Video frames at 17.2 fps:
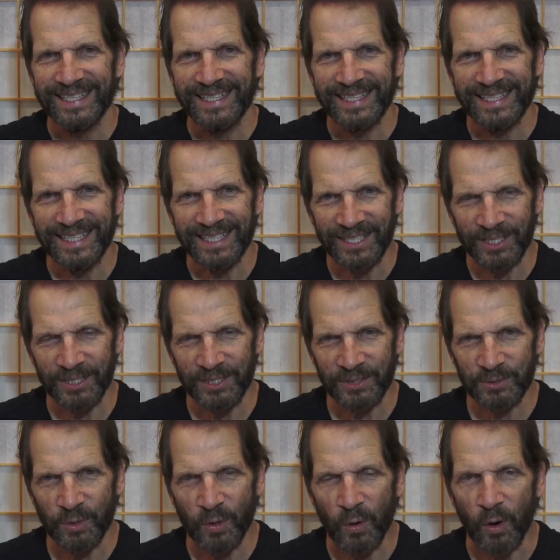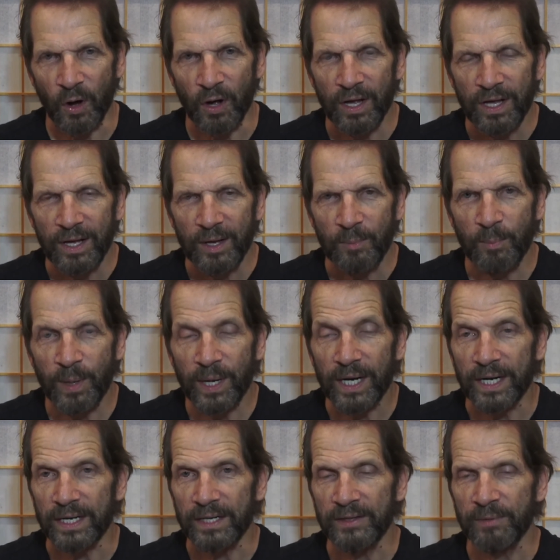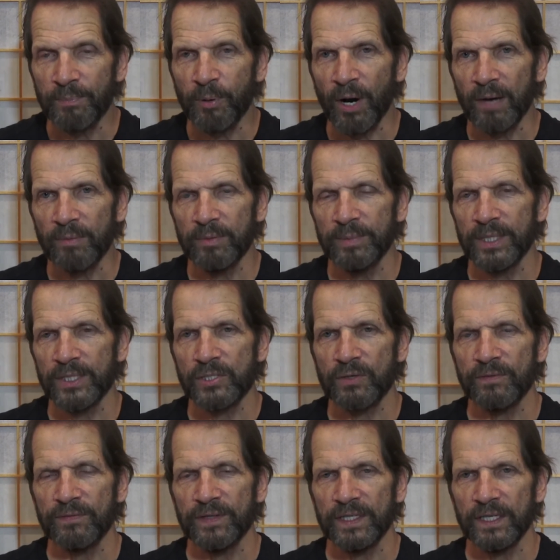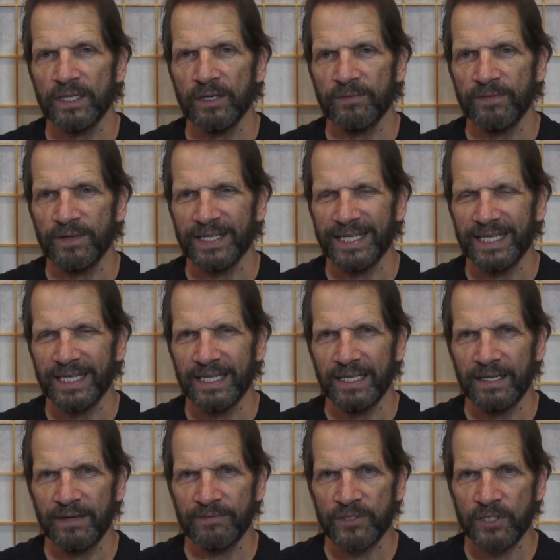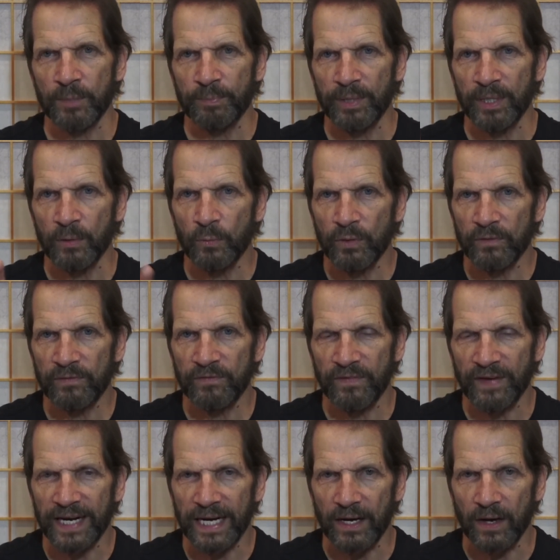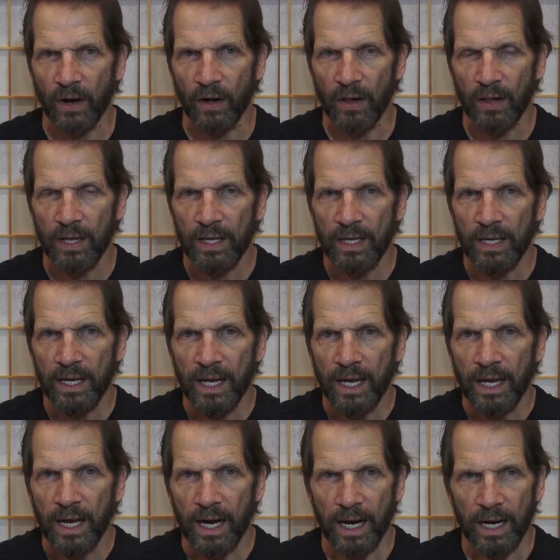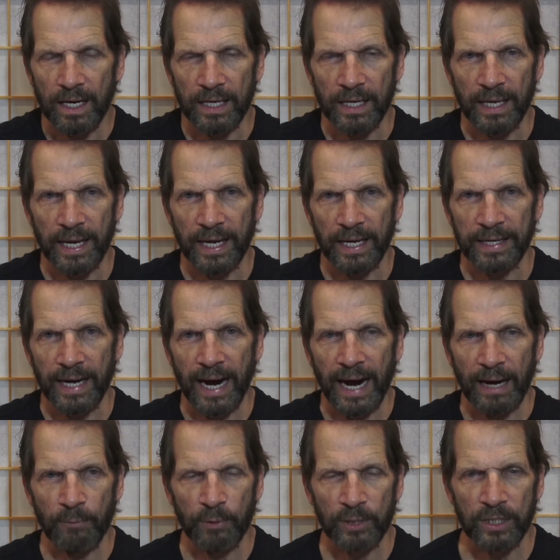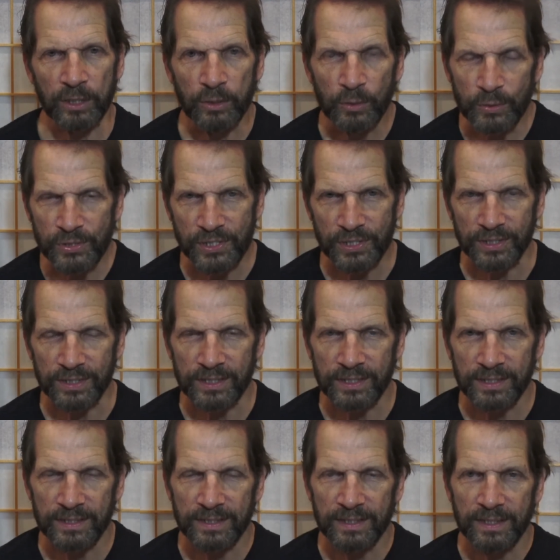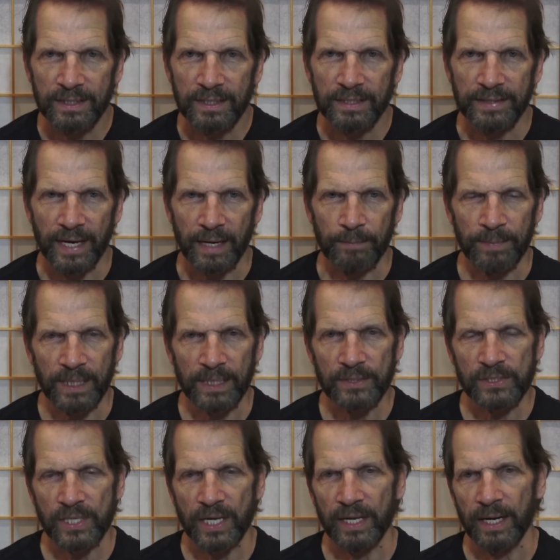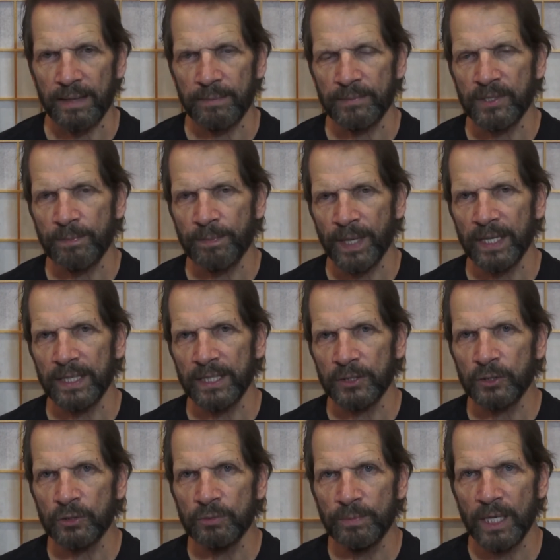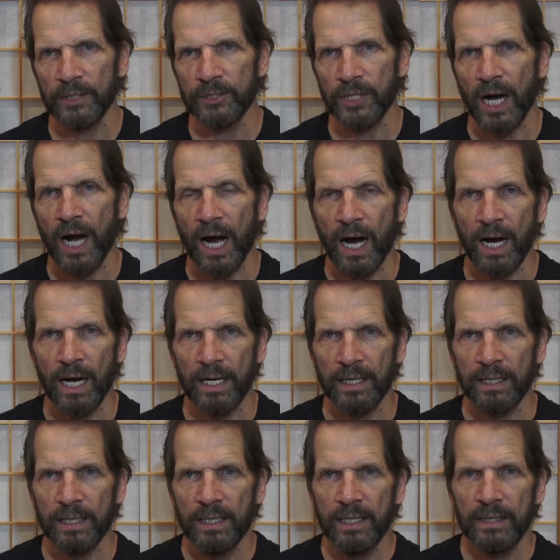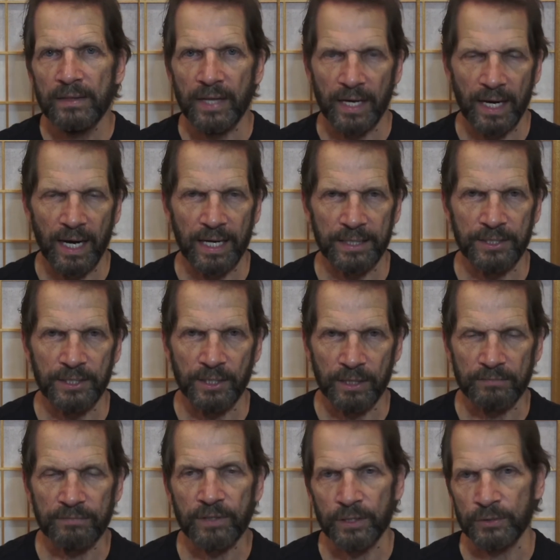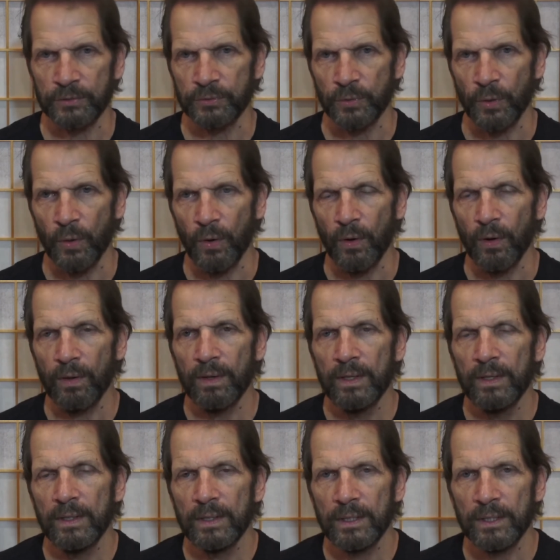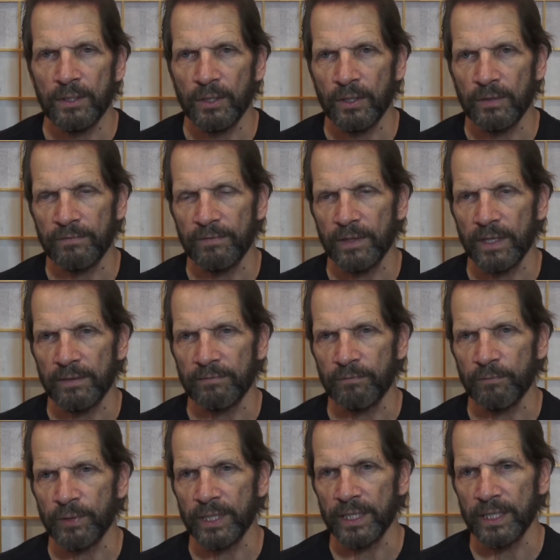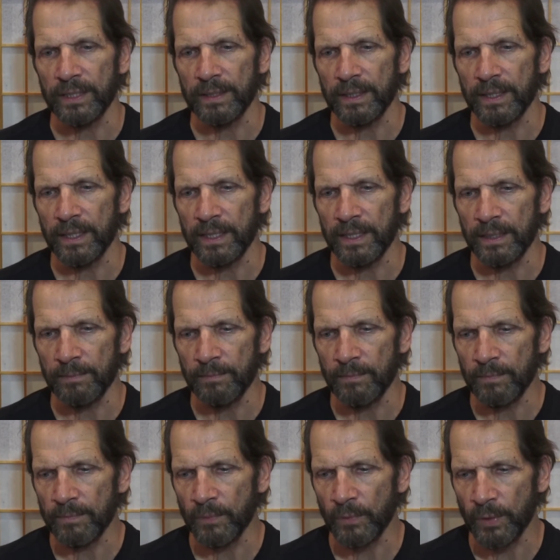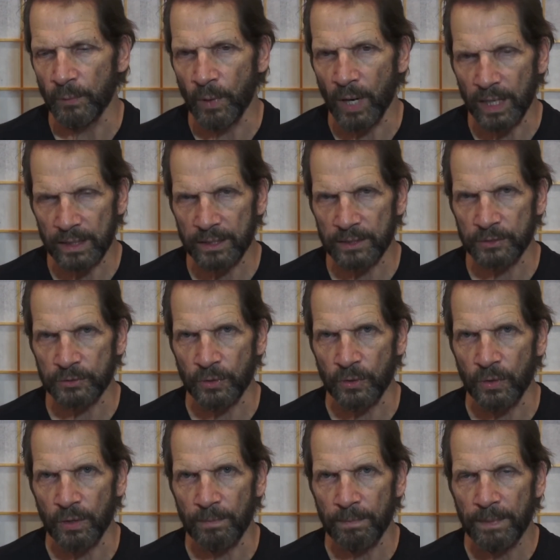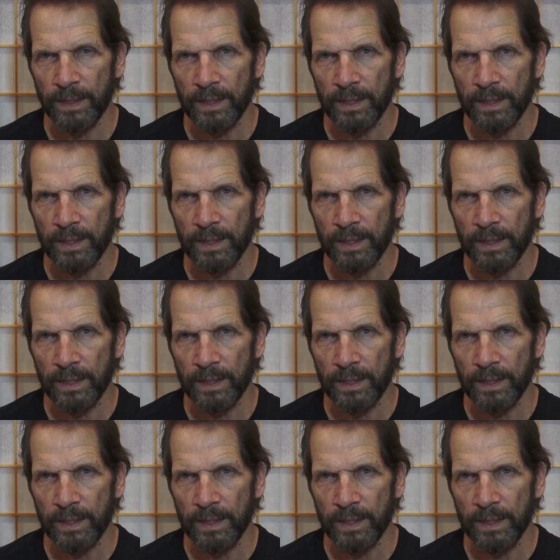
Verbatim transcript: in control. But the problem is if it if it if something would fail and I would lose it, that means that I'm depending too much on that idea of control. You know, if, if we um, we want control,